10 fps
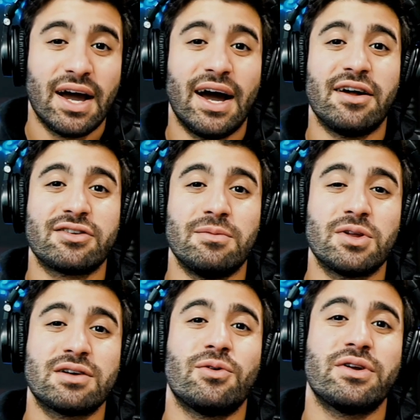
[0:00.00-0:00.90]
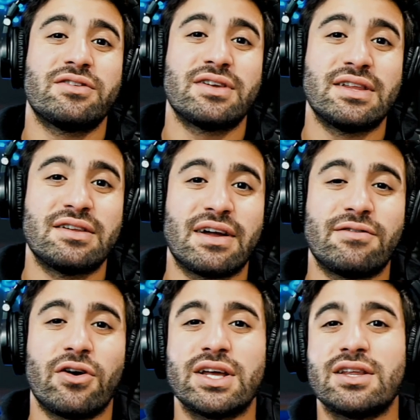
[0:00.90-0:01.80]
Uh, so I'm looking forward to seeing this. I've
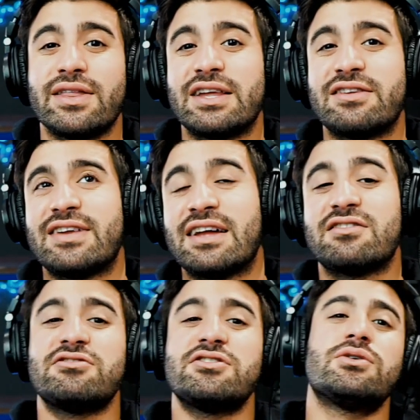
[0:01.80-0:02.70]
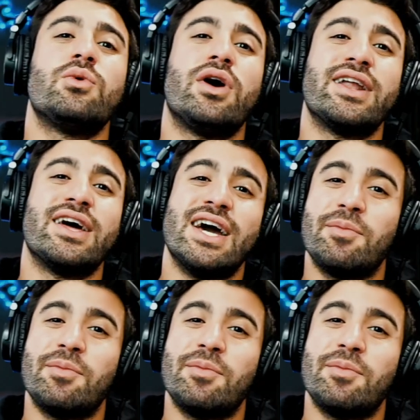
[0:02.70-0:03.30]
already done the San Siro one,